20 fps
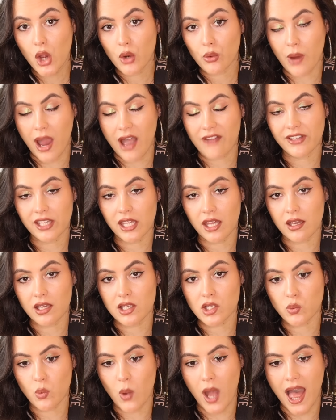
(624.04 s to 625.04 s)
raffia
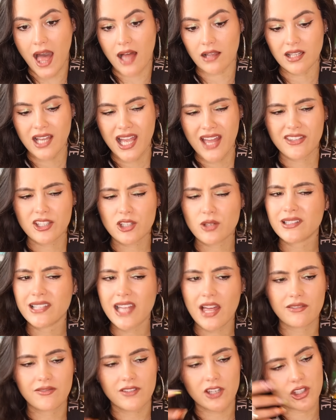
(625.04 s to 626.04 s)
as well. They do a
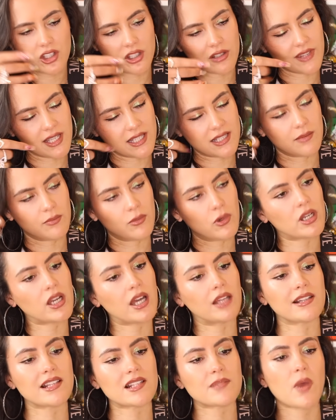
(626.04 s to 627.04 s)
leather version of this in more
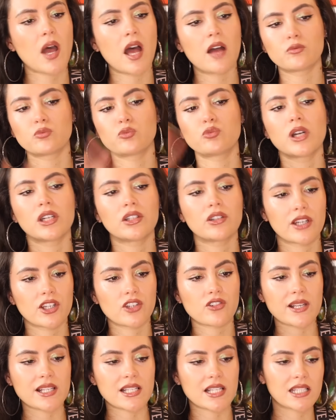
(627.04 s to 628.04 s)
colours, but we're not
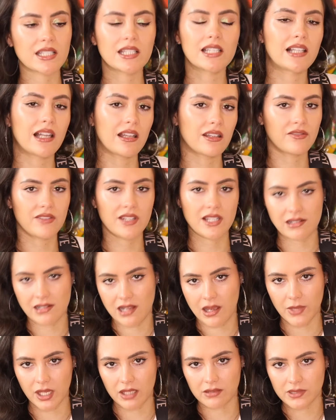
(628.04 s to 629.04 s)
interested in the leather for the
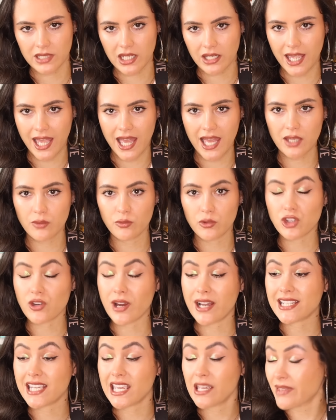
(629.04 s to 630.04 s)
summer, okay? We're
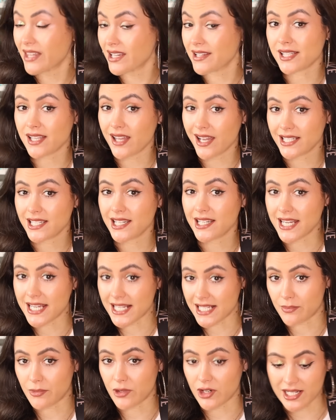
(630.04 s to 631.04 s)
trying to keep things light and
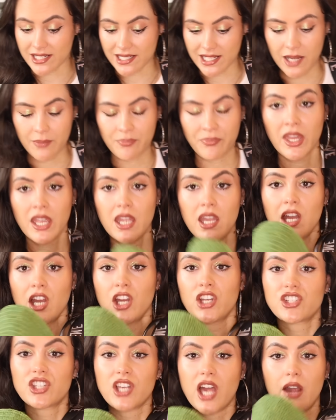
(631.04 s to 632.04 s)
easy breezy.
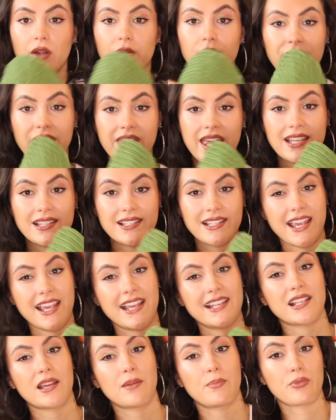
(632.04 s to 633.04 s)
So this
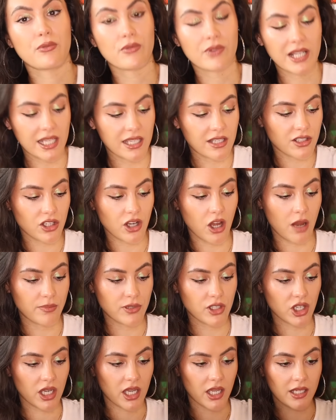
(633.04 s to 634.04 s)
is a brilliant
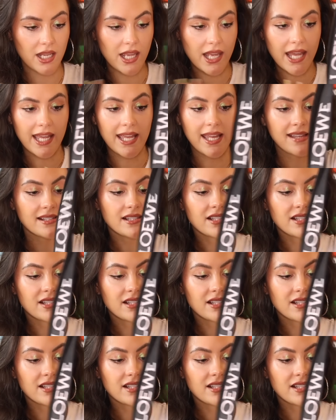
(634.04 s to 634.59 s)
option. It